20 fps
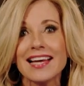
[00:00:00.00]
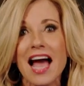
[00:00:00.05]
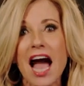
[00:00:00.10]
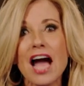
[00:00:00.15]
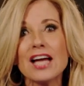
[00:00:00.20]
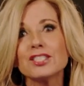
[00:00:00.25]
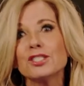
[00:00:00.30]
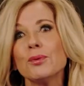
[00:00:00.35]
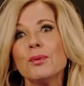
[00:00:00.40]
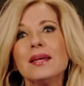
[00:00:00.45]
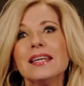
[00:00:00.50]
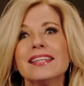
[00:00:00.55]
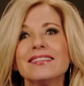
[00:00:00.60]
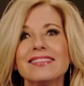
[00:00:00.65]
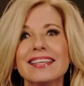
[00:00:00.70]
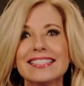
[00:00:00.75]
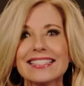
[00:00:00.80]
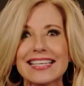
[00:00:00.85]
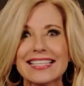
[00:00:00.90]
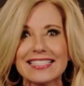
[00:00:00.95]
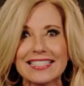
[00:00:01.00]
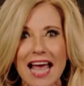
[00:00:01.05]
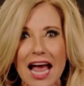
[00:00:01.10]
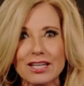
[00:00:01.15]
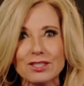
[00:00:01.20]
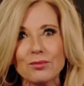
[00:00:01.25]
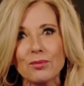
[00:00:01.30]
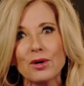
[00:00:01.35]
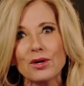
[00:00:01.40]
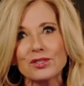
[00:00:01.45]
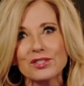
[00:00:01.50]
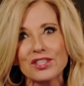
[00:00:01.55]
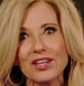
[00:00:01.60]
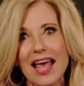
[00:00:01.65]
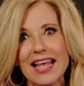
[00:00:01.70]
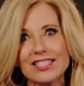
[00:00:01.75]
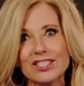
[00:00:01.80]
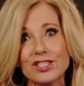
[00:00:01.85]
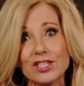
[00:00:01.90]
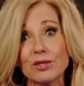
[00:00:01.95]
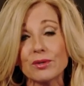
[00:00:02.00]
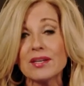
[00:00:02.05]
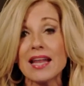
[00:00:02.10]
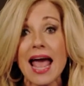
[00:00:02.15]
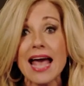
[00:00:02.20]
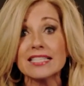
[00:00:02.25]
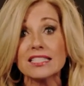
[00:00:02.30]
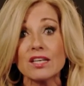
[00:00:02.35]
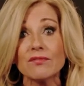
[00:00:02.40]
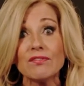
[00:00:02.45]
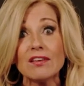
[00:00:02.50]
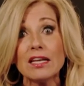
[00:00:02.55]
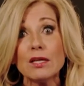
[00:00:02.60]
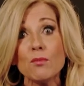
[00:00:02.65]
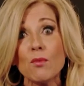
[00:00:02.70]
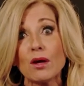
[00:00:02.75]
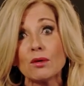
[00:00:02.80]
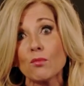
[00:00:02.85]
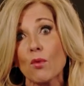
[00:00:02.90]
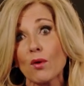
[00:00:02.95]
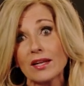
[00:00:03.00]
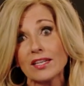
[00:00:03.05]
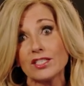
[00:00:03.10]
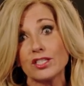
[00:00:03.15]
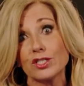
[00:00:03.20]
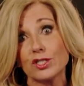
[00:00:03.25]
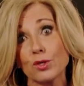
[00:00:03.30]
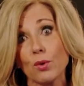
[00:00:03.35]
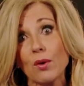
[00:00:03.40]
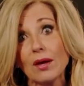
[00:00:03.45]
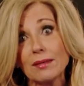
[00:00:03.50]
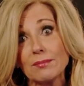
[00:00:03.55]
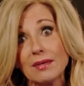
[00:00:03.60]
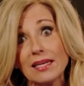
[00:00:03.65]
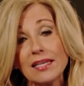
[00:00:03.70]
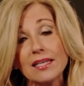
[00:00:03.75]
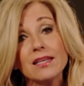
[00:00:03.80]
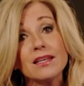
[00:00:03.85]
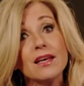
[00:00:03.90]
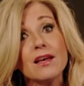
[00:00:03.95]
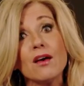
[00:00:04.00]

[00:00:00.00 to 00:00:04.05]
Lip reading: I tweeted these exact words last year and asked if anyone wanted to join me